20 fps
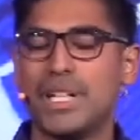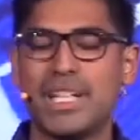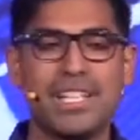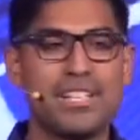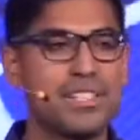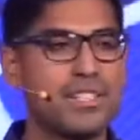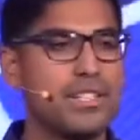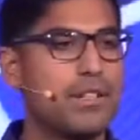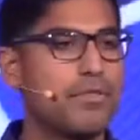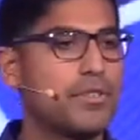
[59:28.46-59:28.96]
But
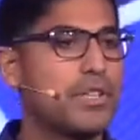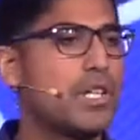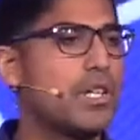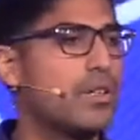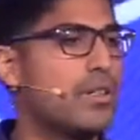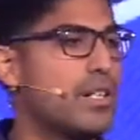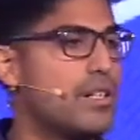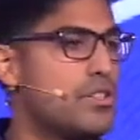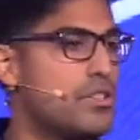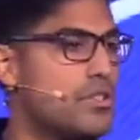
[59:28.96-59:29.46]
he has enough
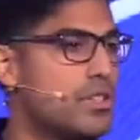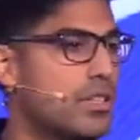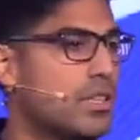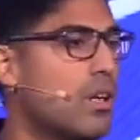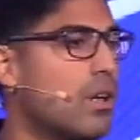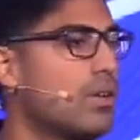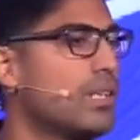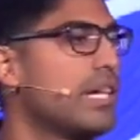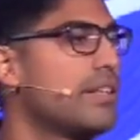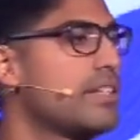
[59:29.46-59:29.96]
courage to
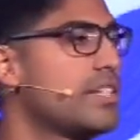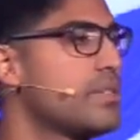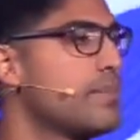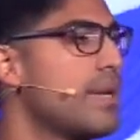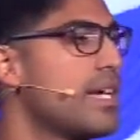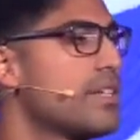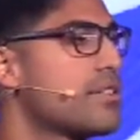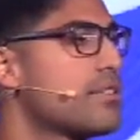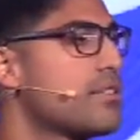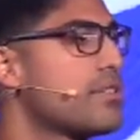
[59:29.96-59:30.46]
call out
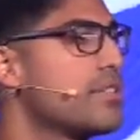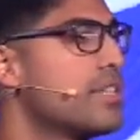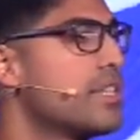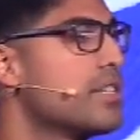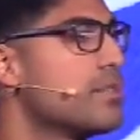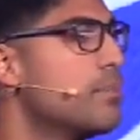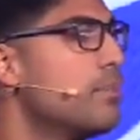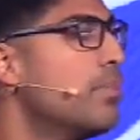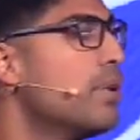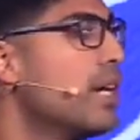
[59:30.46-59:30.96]
this master and
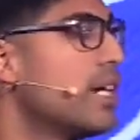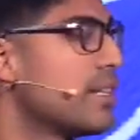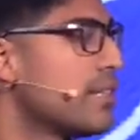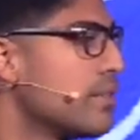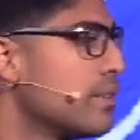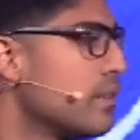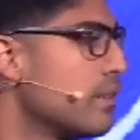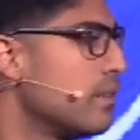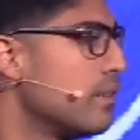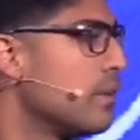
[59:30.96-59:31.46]
says,
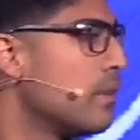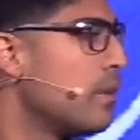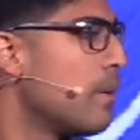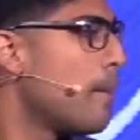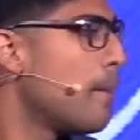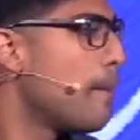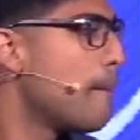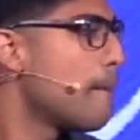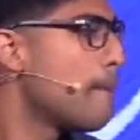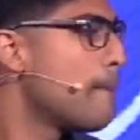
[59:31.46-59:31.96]
but
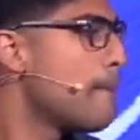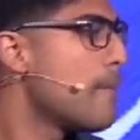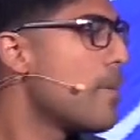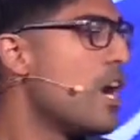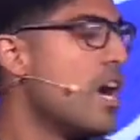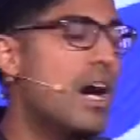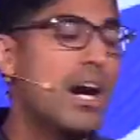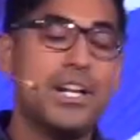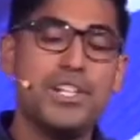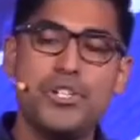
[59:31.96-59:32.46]

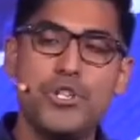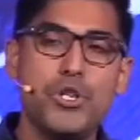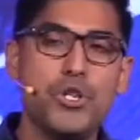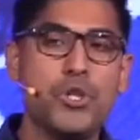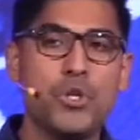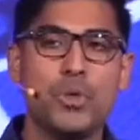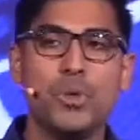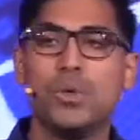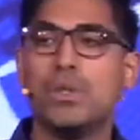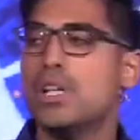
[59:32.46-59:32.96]
I
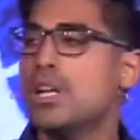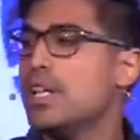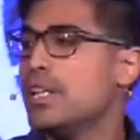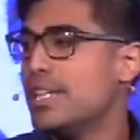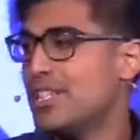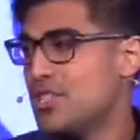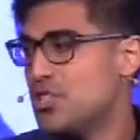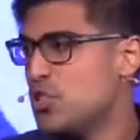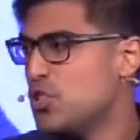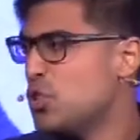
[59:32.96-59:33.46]
knew
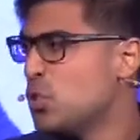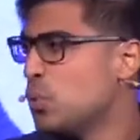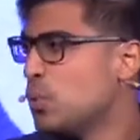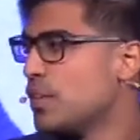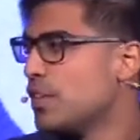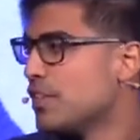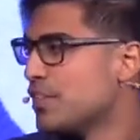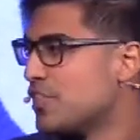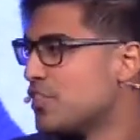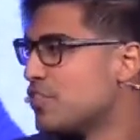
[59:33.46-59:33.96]
that you
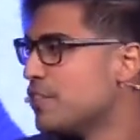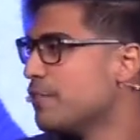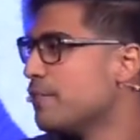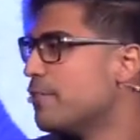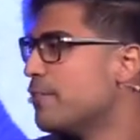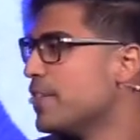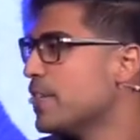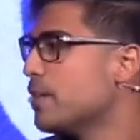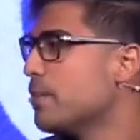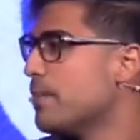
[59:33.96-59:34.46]
were a
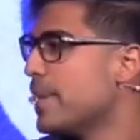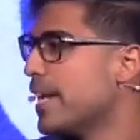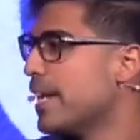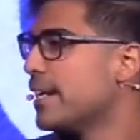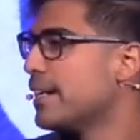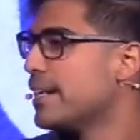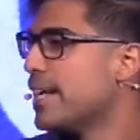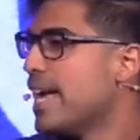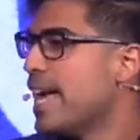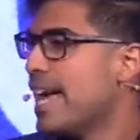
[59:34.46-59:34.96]
severe
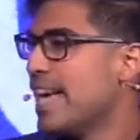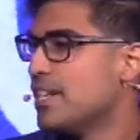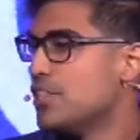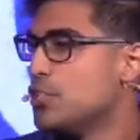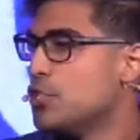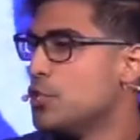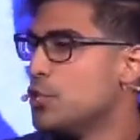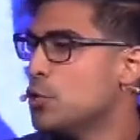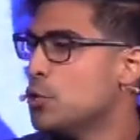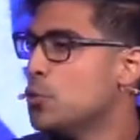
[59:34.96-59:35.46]
man
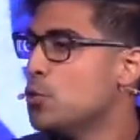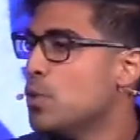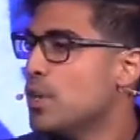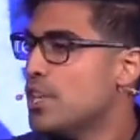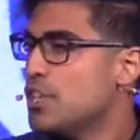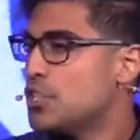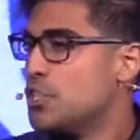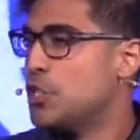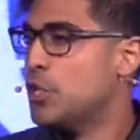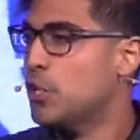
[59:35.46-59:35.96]
and you
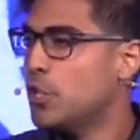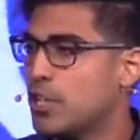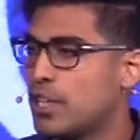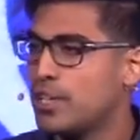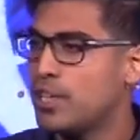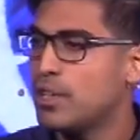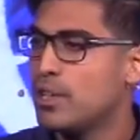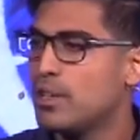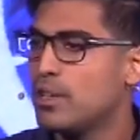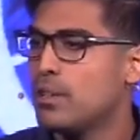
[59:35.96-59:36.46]

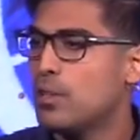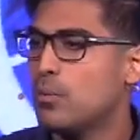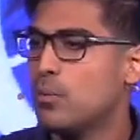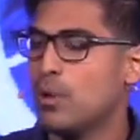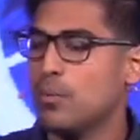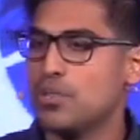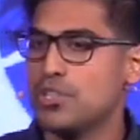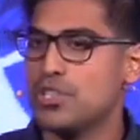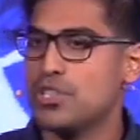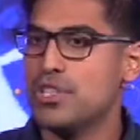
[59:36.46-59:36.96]
took
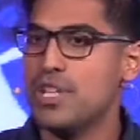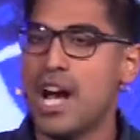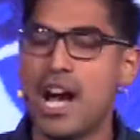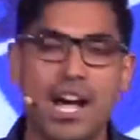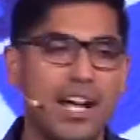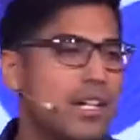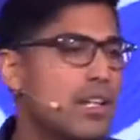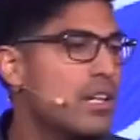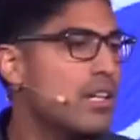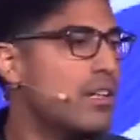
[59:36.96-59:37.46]
what was
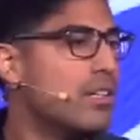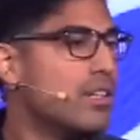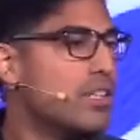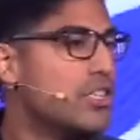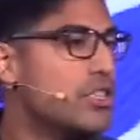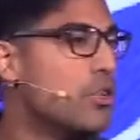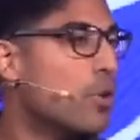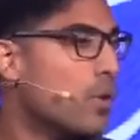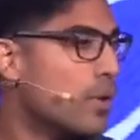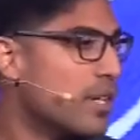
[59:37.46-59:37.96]
not
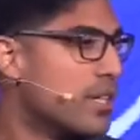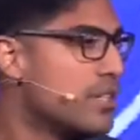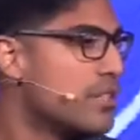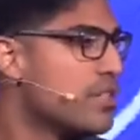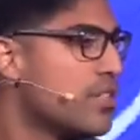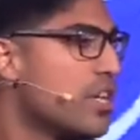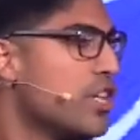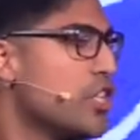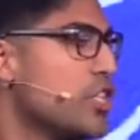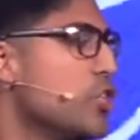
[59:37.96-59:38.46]

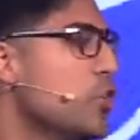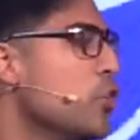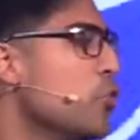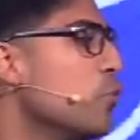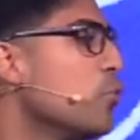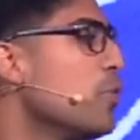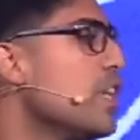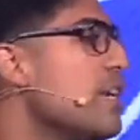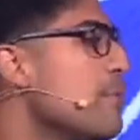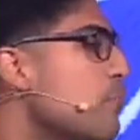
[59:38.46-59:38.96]
yours.
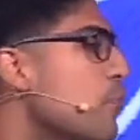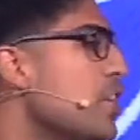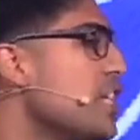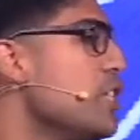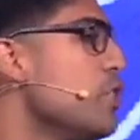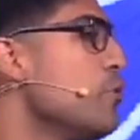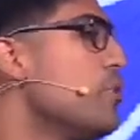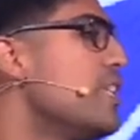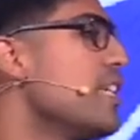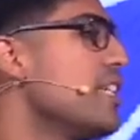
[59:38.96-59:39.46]
You reap
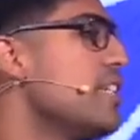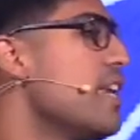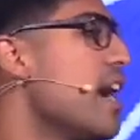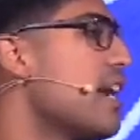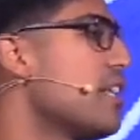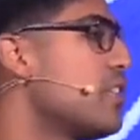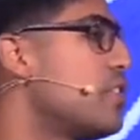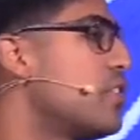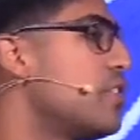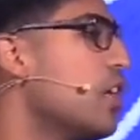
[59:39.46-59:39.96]
what you did
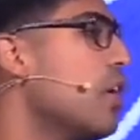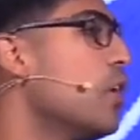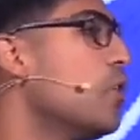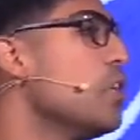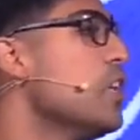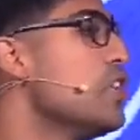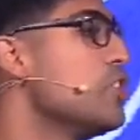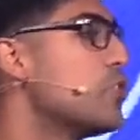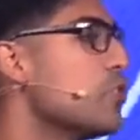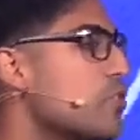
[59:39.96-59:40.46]
not
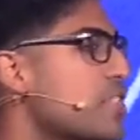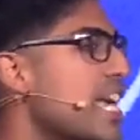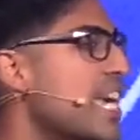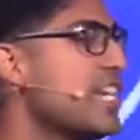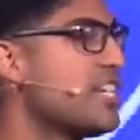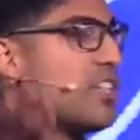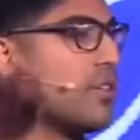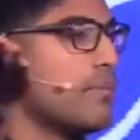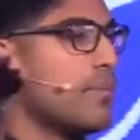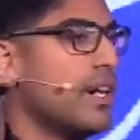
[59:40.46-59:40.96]
sow. So
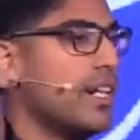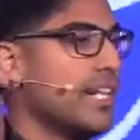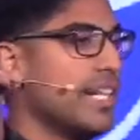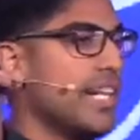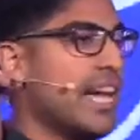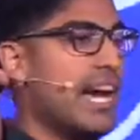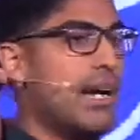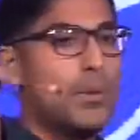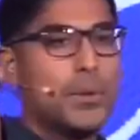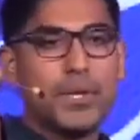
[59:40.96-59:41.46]
take your
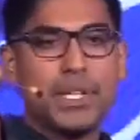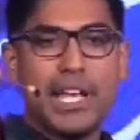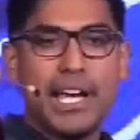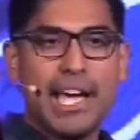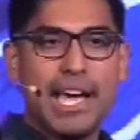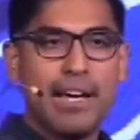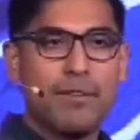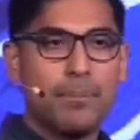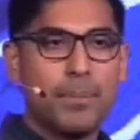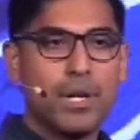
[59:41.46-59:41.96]
money. I will
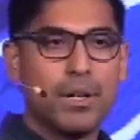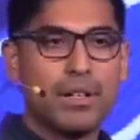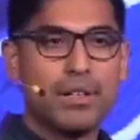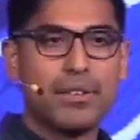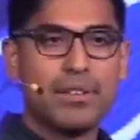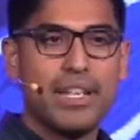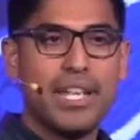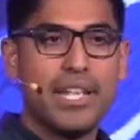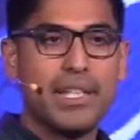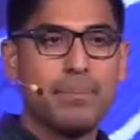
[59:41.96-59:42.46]
not have
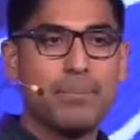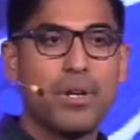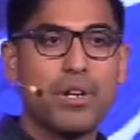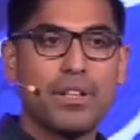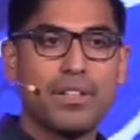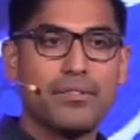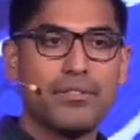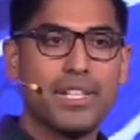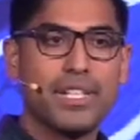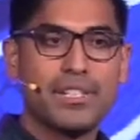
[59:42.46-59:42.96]
any
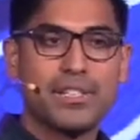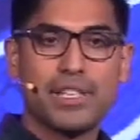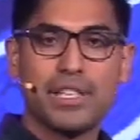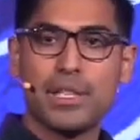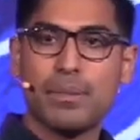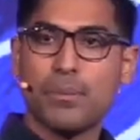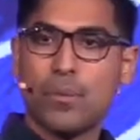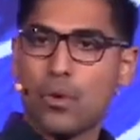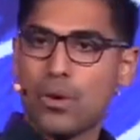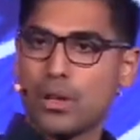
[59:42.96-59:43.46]
part of
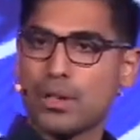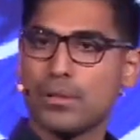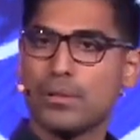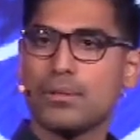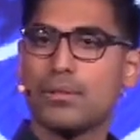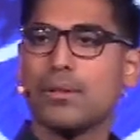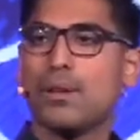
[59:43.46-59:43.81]
this anymore.